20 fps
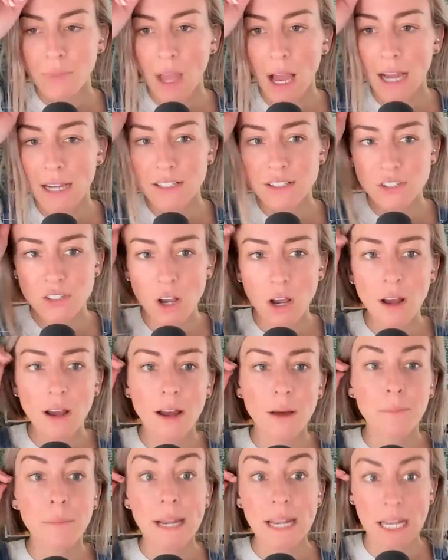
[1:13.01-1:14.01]
I saw
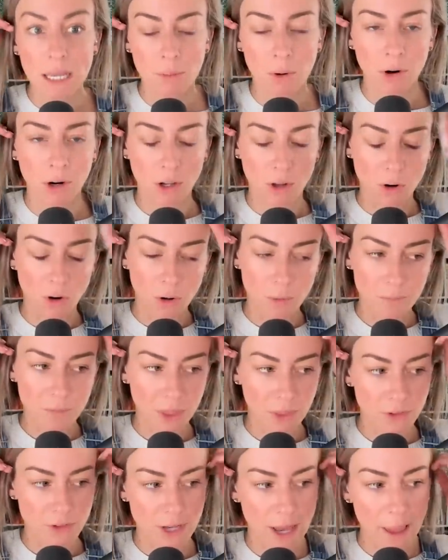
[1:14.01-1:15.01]
a Medium article
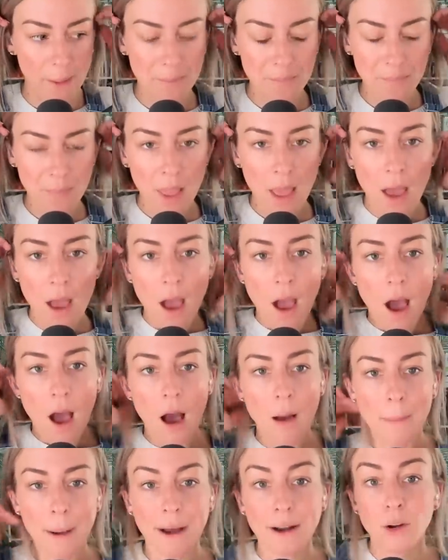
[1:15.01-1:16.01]
the other day
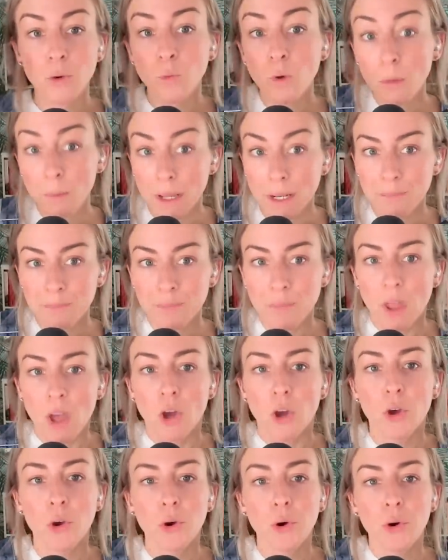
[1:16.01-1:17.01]
about a woman
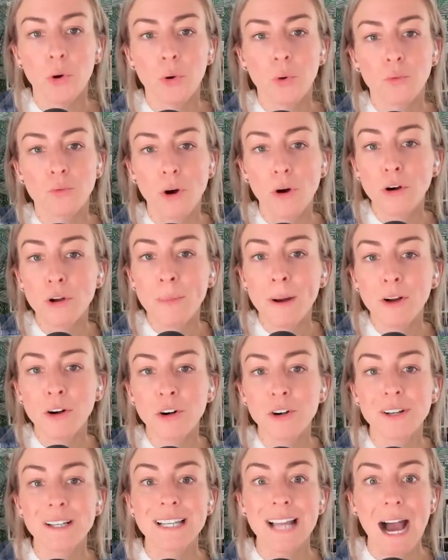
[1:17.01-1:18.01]
who wrote about
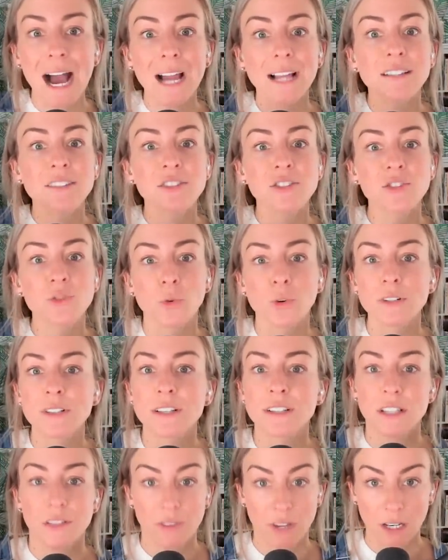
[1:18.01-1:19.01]
her nine
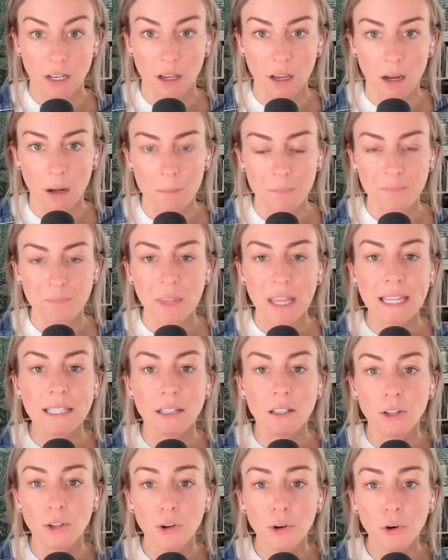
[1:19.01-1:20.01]
sources of income
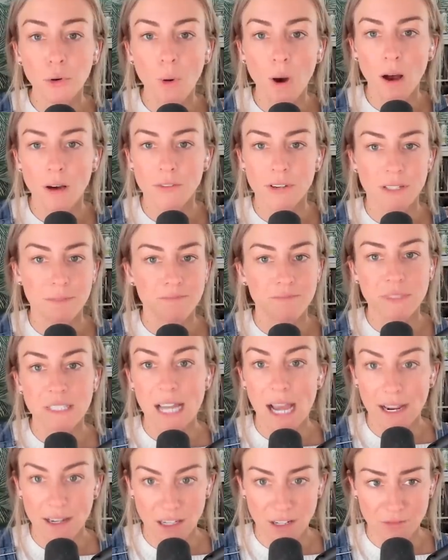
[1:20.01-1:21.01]
in lieu of a
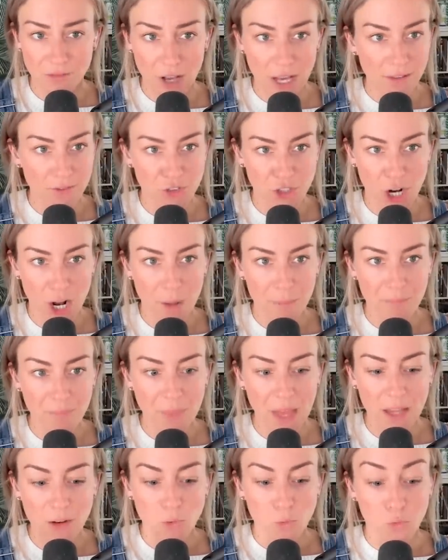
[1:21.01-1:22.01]
nine to five job
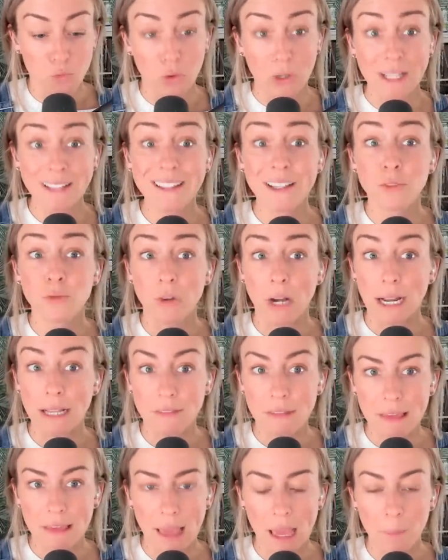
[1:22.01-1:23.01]
that really
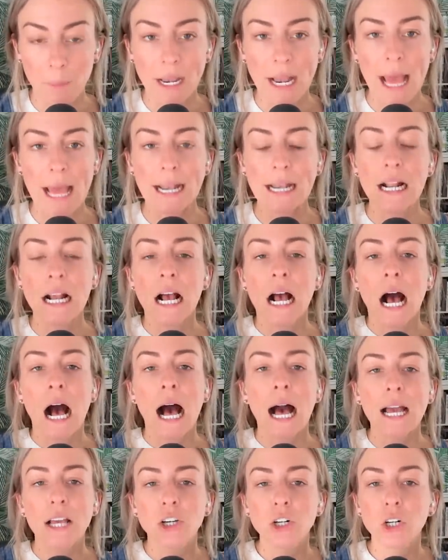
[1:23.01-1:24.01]
ran the gamut. And
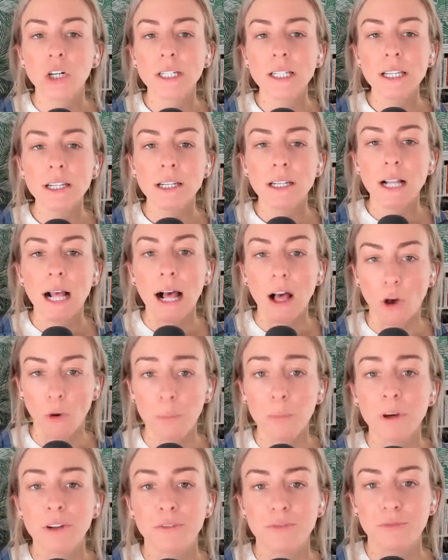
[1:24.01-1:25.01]
I couldn't
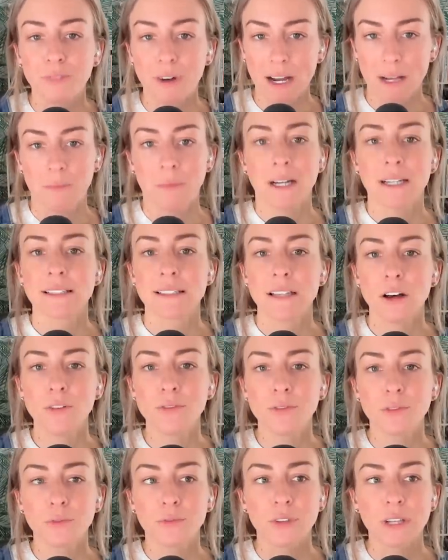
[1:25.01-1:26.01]
help but find
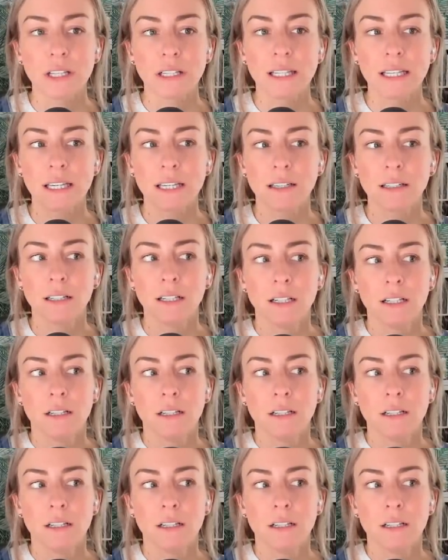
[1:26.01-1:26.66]
myself feeling